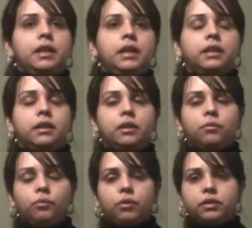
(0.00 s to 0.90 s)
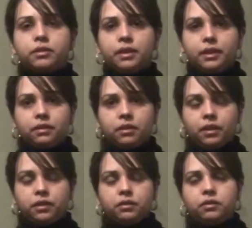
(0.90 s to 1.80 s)
And then once that's
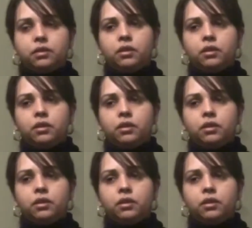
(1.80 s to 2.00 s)
done,